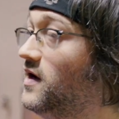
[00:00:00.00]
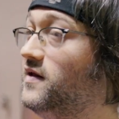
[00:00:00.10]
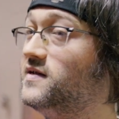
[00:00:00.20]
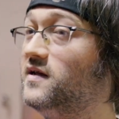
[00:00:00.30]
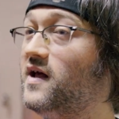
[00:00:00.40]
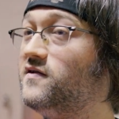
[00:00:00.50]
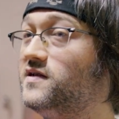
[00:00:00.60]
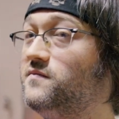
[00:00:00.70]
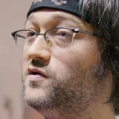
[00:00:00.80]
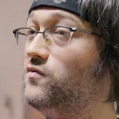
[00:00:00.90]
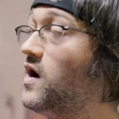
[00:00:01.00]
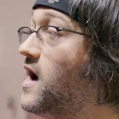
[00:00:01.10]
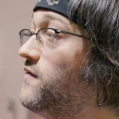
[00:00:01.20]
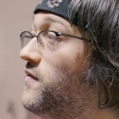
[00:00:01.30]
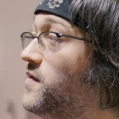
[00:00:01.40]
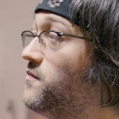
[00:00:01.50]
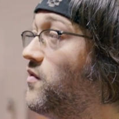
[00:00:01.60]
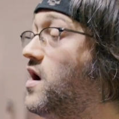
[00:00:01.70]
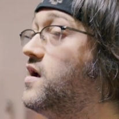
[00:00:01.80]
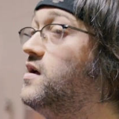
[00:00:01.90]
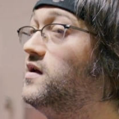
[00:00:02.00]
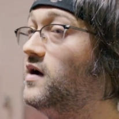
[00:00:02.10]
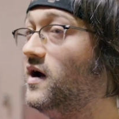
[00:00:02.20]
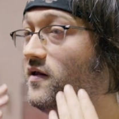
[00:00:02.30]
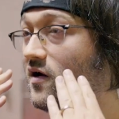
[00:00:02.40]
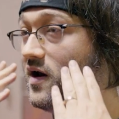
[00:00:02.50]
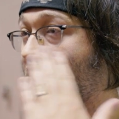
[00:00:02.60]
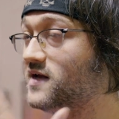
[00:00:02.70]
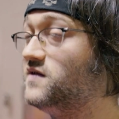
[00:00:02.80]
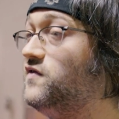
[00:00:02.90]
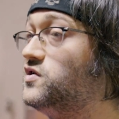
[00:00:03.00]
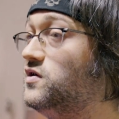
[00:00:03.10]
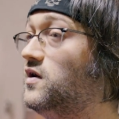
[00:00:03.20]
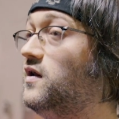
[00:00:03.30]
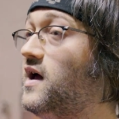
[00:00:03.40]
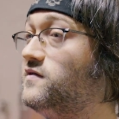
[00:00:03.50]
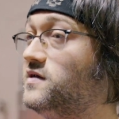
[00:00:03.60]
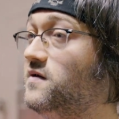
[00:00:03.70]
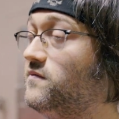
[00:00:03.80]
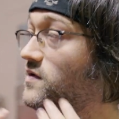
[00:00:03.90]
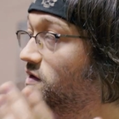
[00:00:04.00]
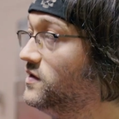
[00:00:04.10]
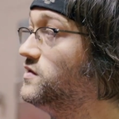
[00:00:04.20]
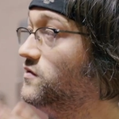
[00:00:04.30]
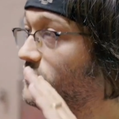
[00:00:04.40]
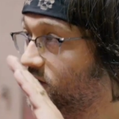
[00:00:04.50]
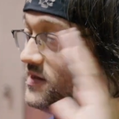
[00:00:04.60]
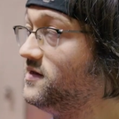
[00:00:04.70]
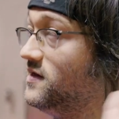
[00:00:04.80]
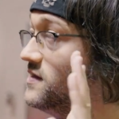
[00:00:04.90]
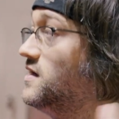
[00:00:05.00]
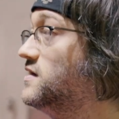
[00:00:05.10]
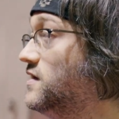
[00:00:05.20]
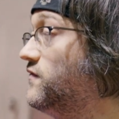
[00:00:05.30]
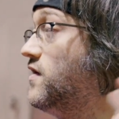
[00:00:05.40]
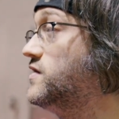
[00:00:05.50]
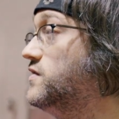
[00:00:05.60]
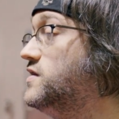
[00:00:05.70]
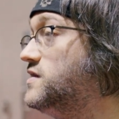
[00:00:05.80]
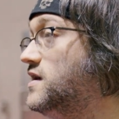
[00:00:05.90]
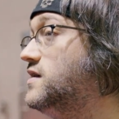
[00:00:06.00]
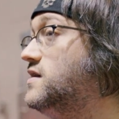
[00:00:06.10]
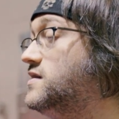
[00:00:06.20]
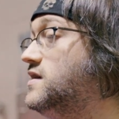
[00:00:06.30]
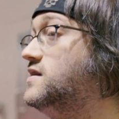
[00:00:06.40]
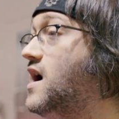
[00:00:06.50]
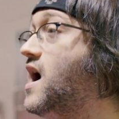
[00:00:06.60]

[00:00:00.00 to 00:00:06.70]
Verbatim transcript: and this allows them to hide from the prey, and their enhanced vision allows them to see these things in front. So let's take these things'